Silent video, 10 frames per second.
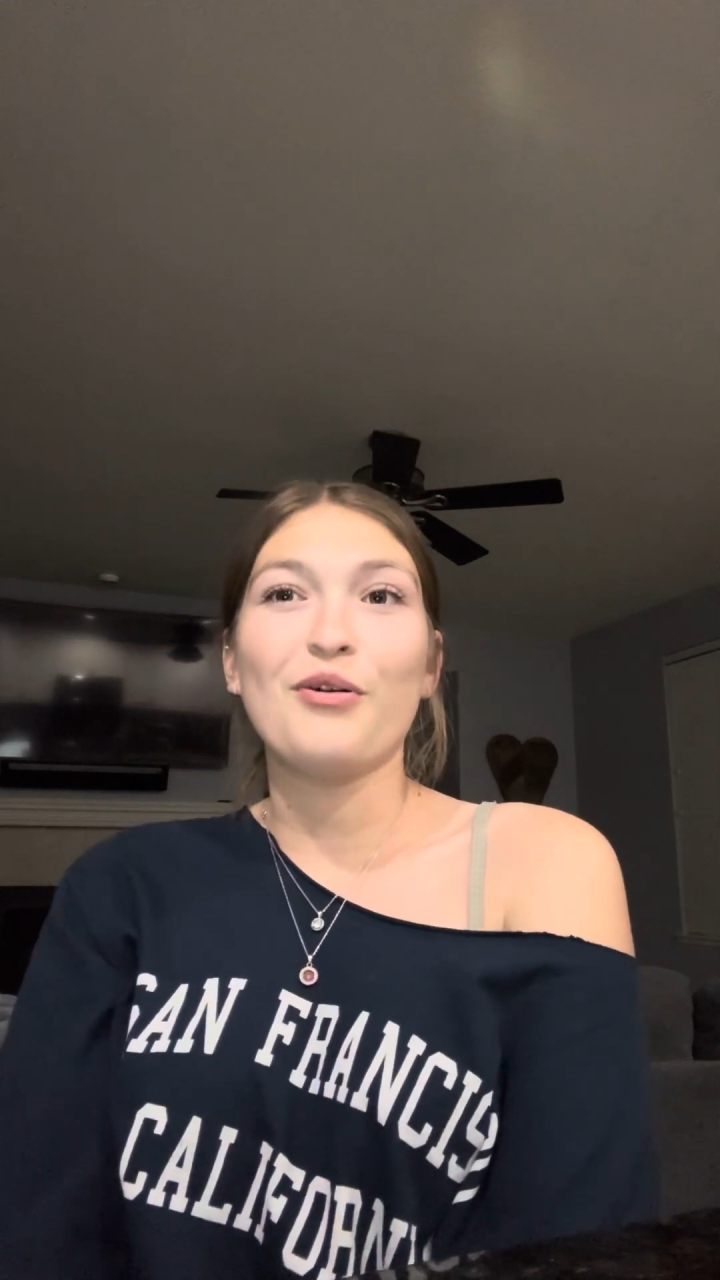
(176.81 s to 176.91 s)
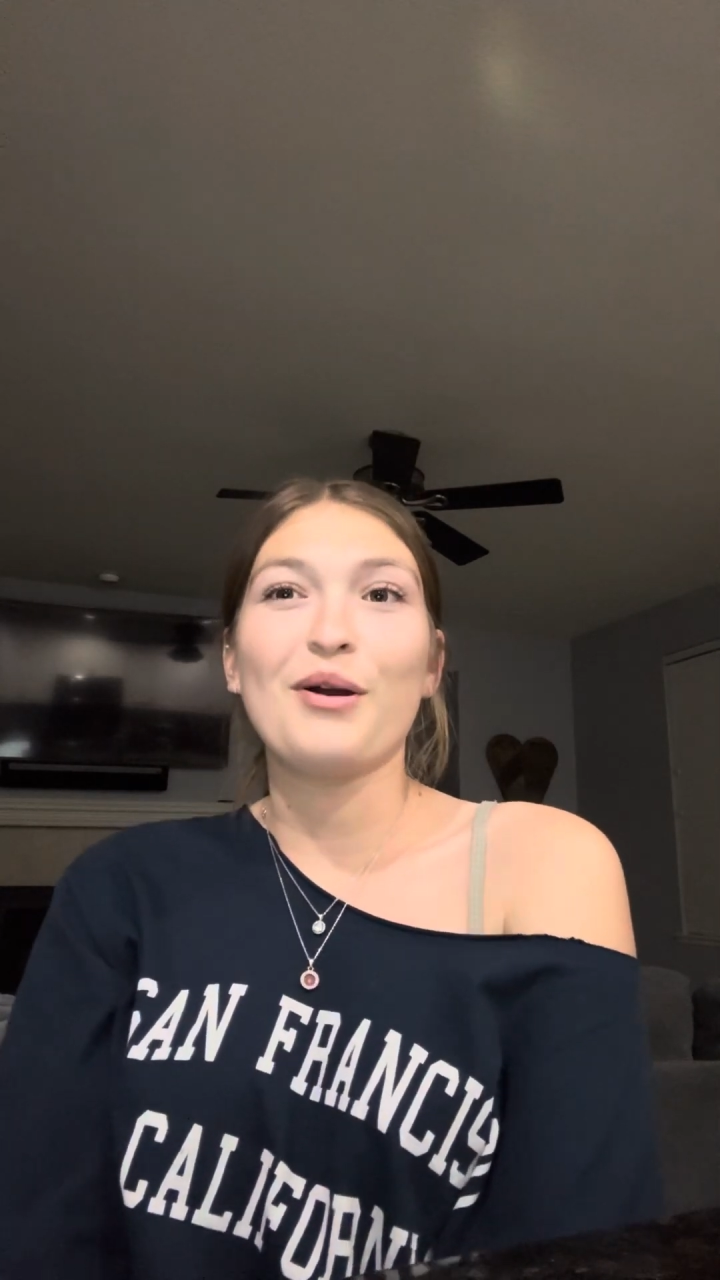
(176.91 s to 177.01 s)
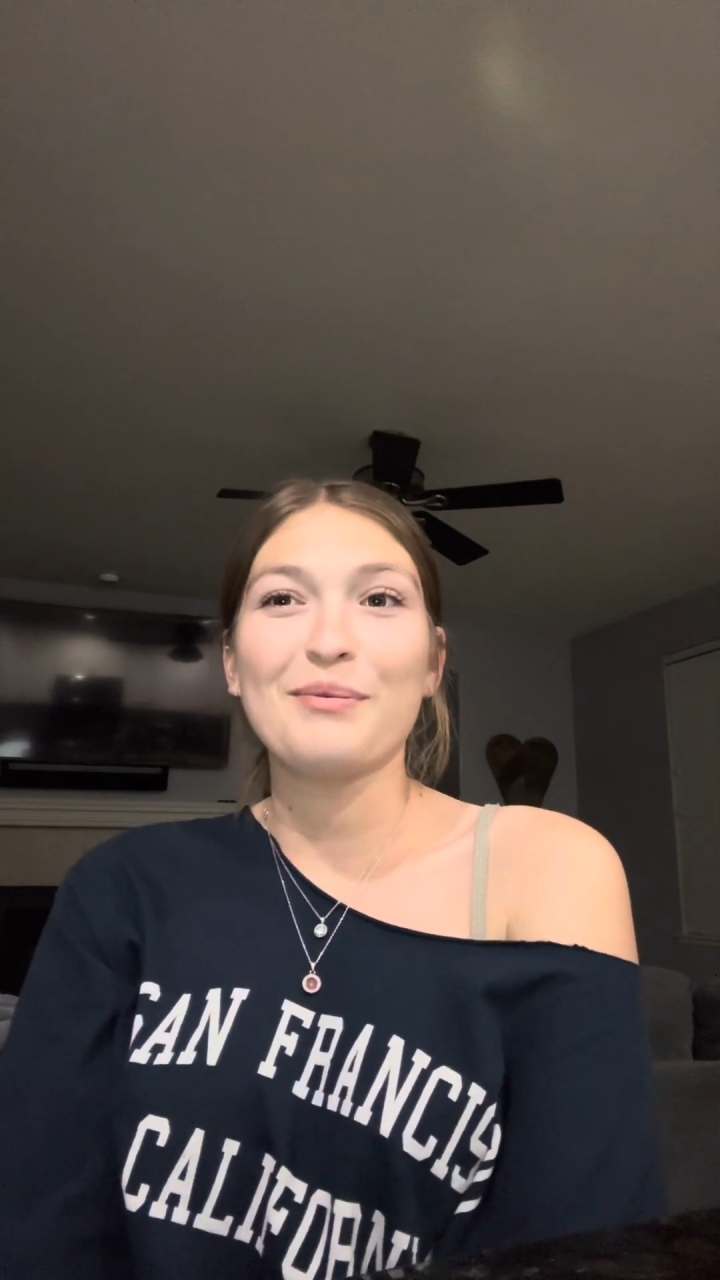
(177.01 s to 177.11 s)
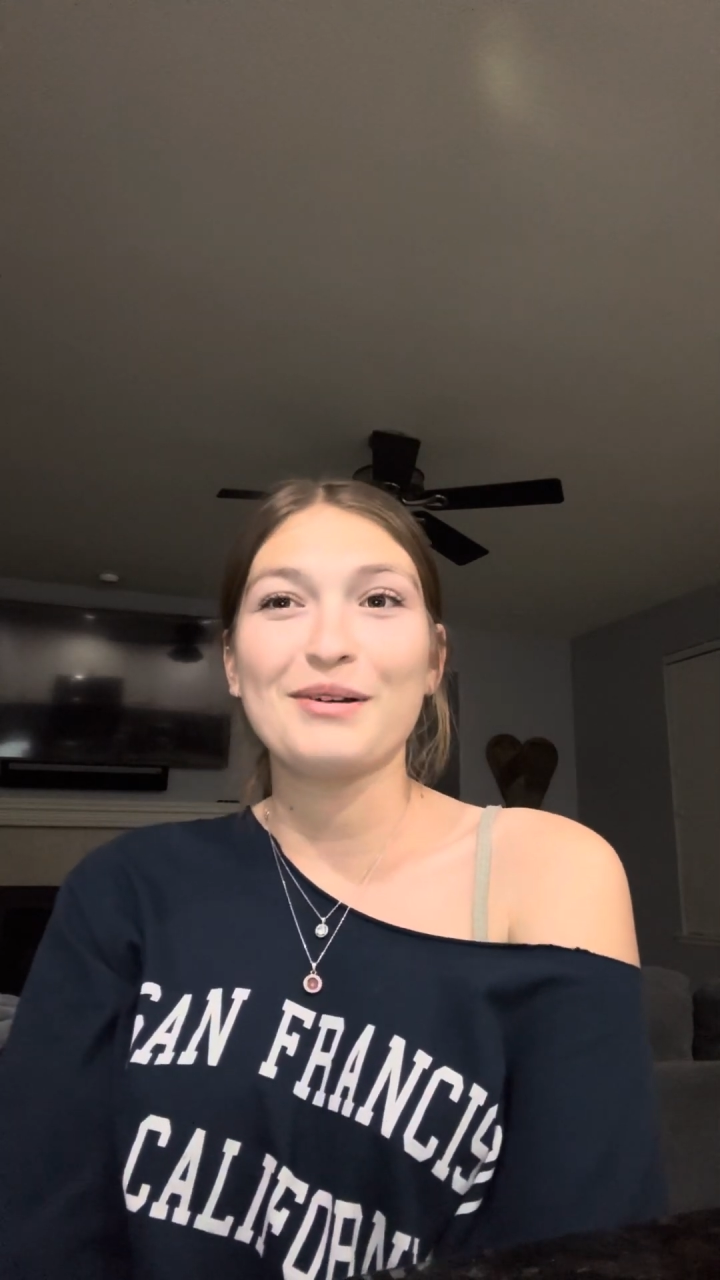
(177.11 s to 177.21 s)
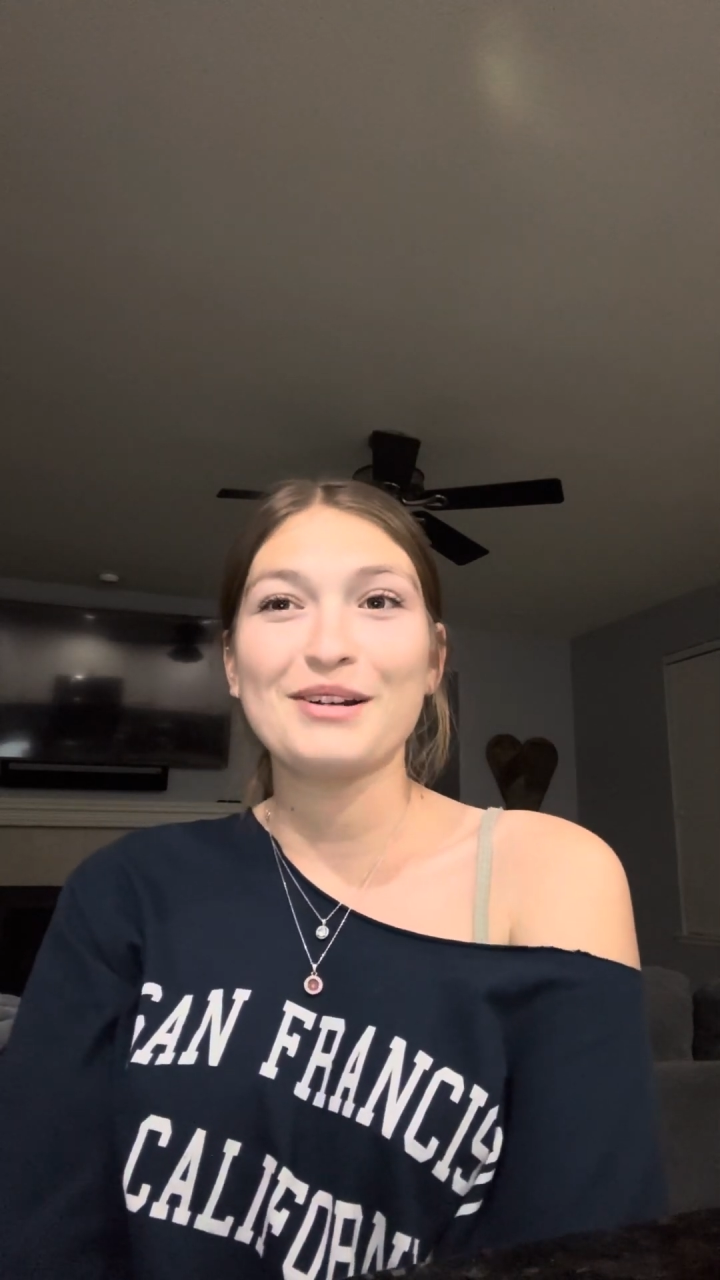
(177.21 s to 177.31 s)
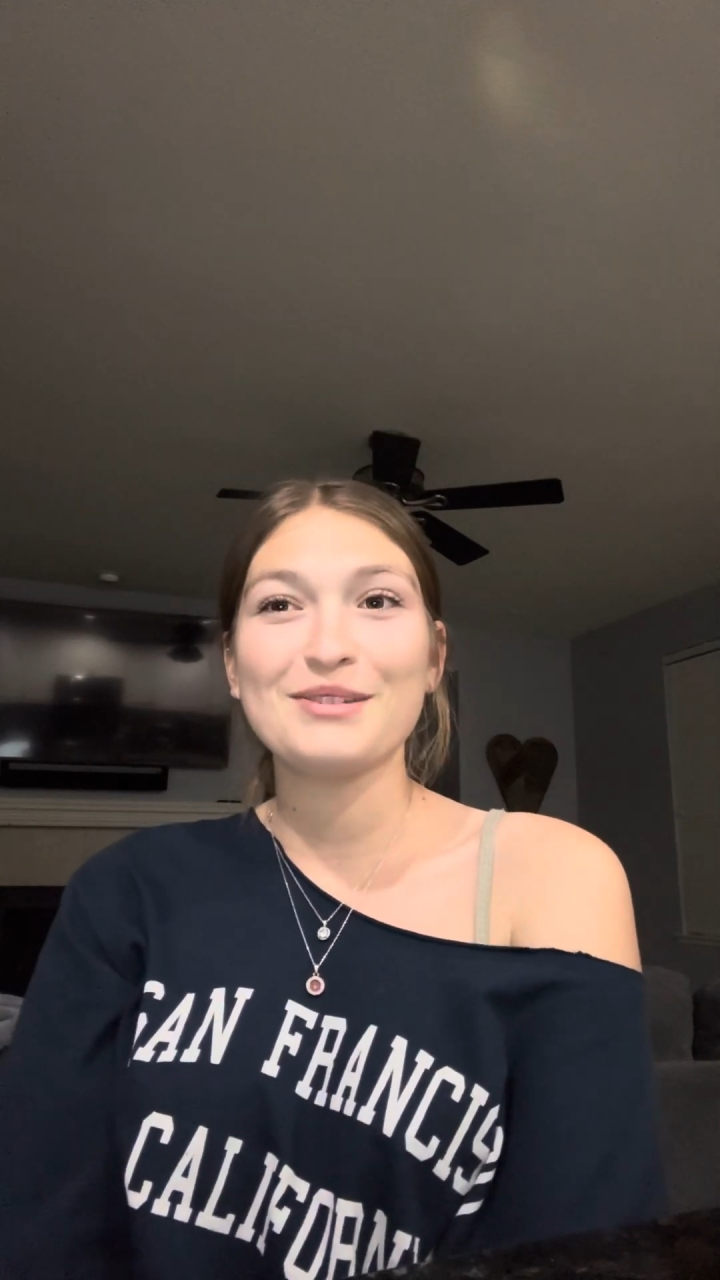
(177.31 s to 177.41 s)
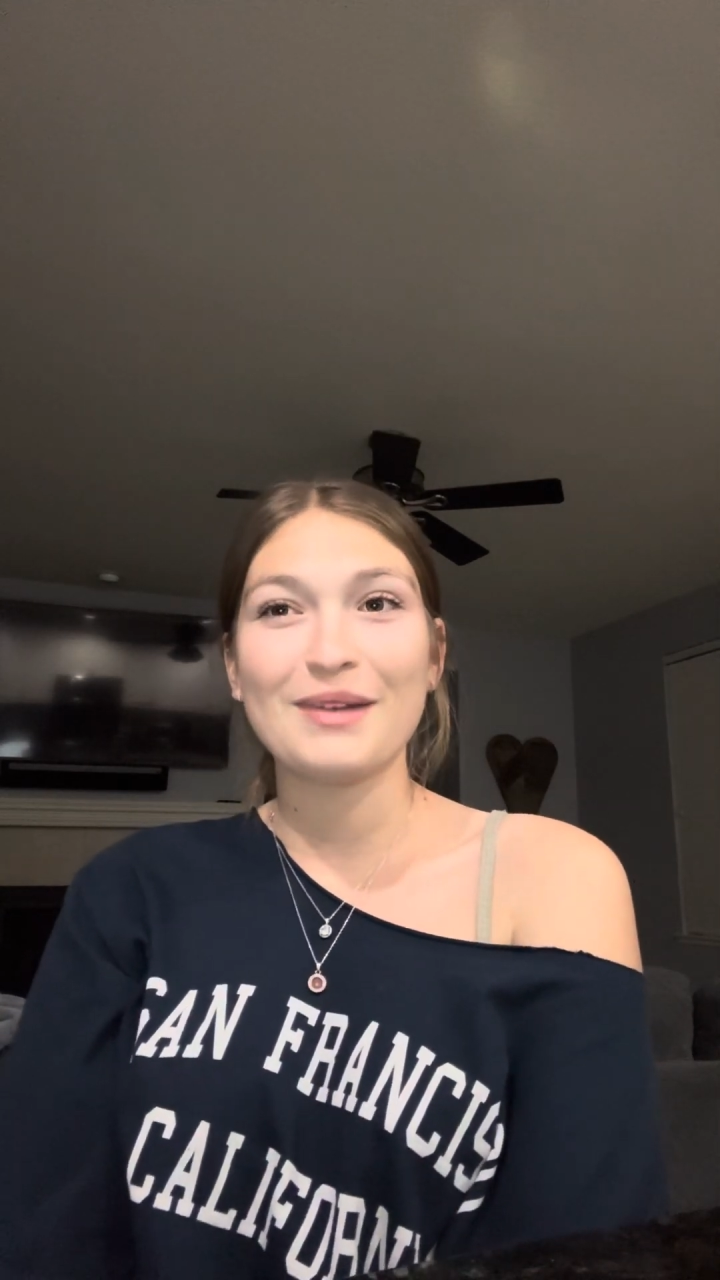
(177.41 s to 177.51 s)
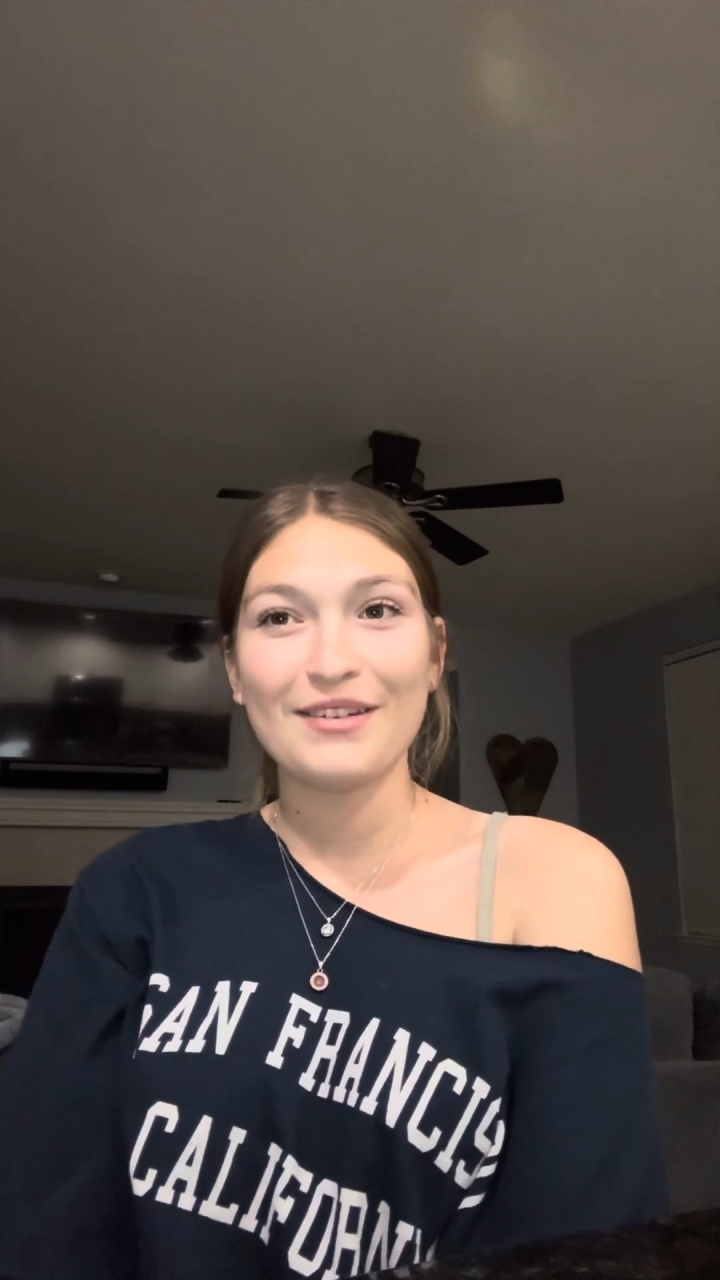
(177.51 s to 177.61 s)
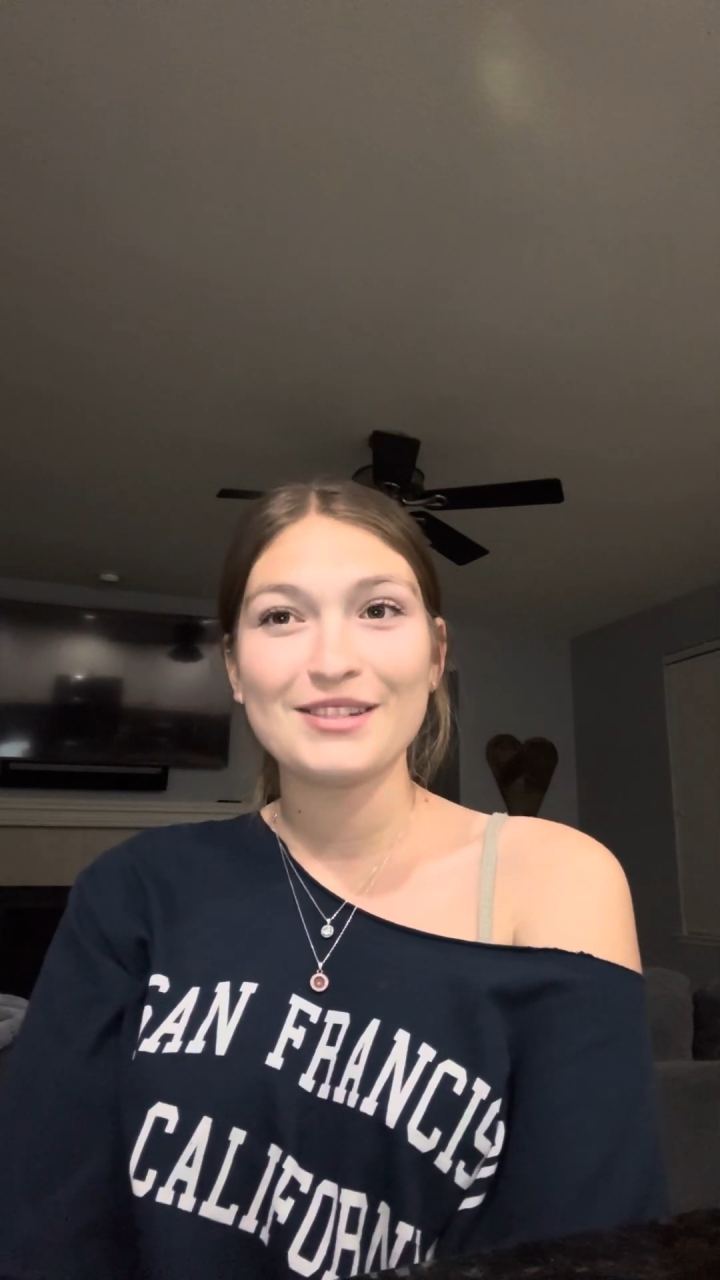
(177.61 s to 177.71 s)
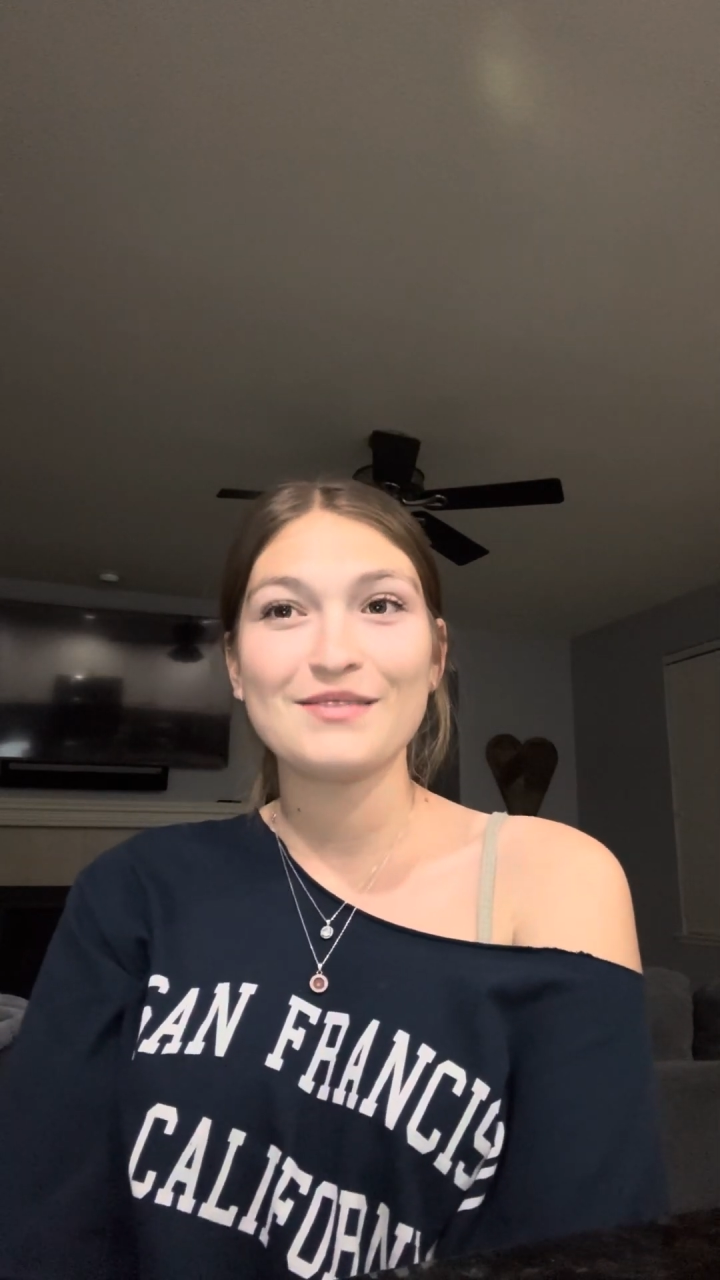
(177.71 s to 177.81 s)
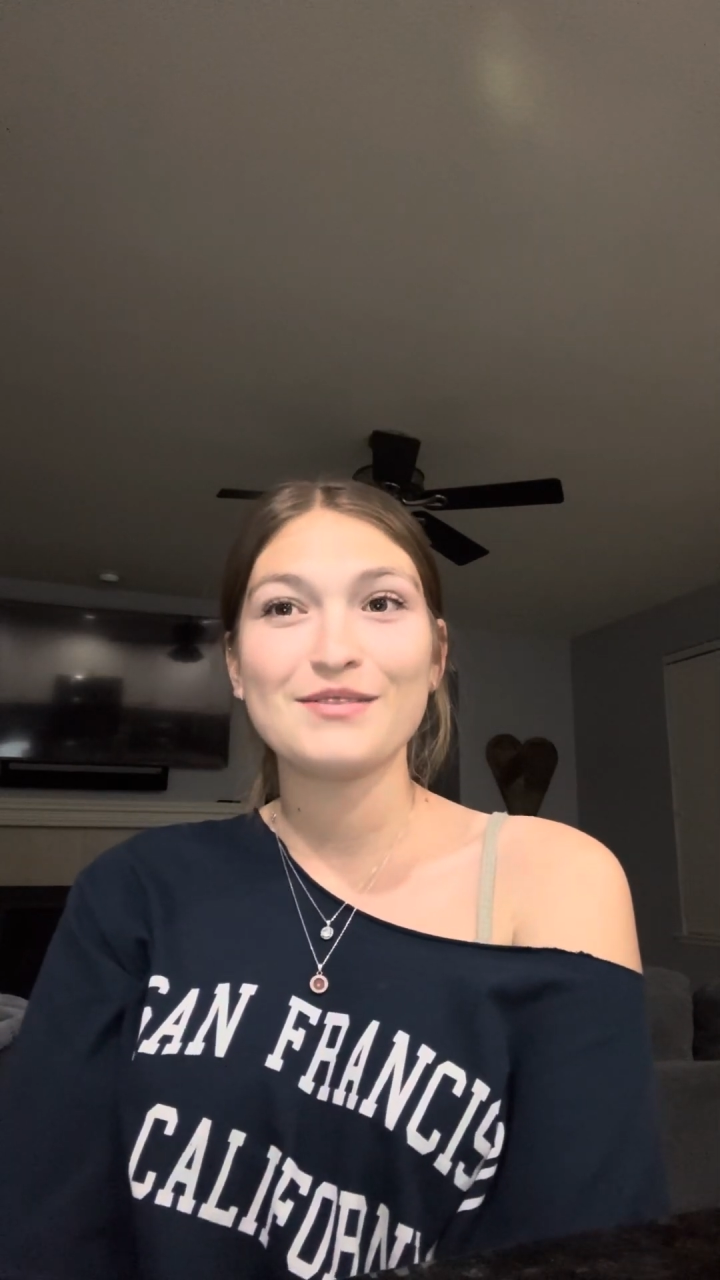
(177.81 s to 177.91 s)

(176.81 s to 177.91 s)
for persuasive